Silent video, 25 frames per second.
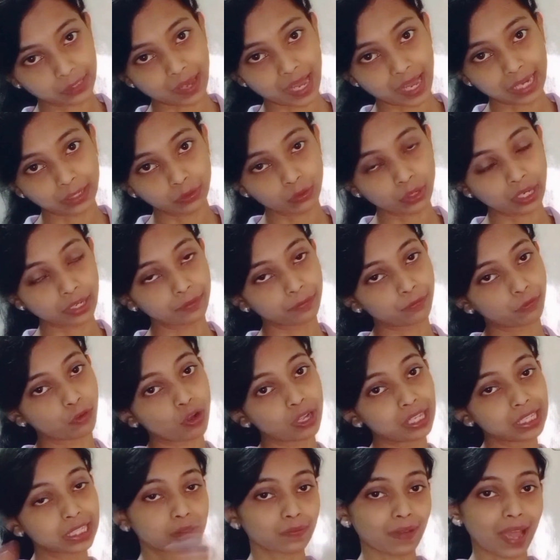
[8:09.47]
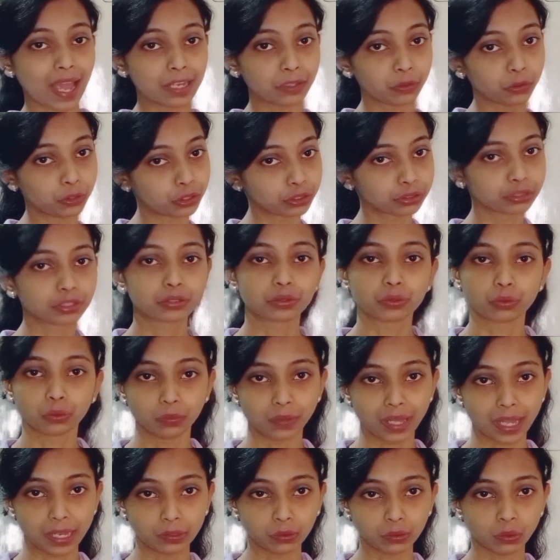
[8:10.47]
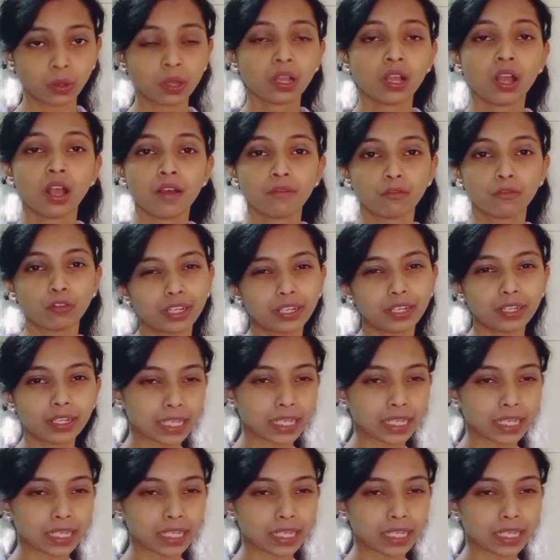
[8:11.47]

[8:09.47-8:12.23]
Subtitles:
value and false value into the true value. For an